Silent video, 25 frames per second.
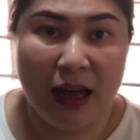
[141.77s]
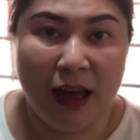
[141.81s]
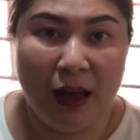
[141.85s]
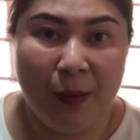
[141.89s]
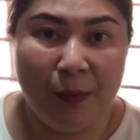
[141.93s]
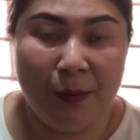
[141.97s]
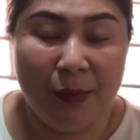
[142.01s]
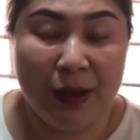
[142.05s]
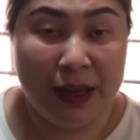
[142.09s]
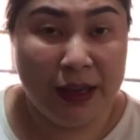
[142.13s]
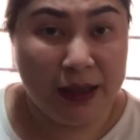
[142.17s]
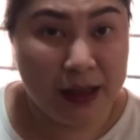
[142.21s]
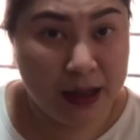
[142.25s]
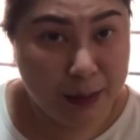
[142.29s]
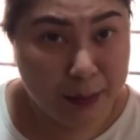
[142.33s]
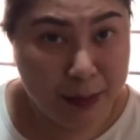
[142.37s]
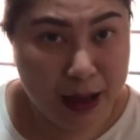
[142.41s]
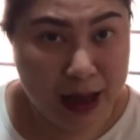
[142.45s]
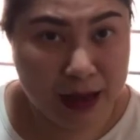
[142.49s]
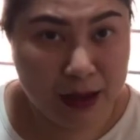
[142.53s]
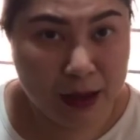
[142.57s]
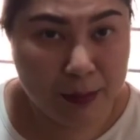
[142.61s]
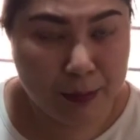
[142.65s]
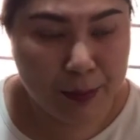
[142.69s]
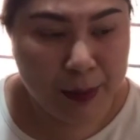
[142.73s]
in their
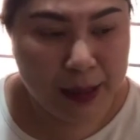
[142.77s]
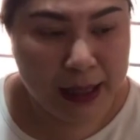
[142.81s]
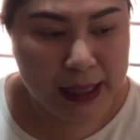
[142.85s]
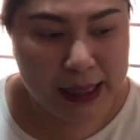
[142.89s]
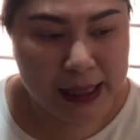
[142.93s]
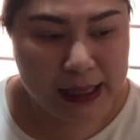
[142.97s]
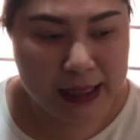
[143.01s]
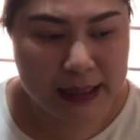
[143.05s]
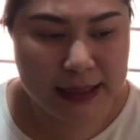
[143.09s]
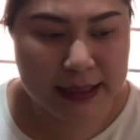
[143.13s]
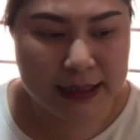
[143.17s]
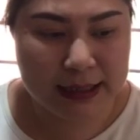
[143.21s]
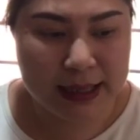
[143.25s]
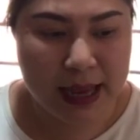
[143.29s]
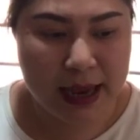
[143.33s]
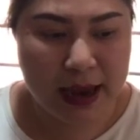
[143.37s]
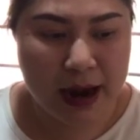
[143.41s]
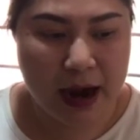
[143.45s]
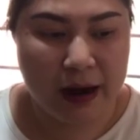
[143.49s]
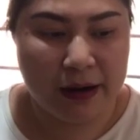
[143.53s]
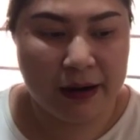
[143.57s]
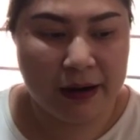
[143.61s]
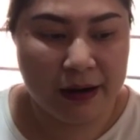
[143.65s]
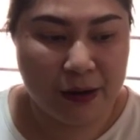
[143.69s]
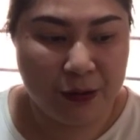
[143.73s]
marketplace, there
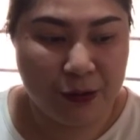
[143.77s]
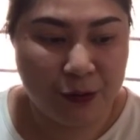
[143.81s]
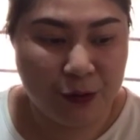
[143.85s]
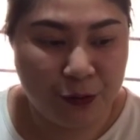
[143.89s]
are a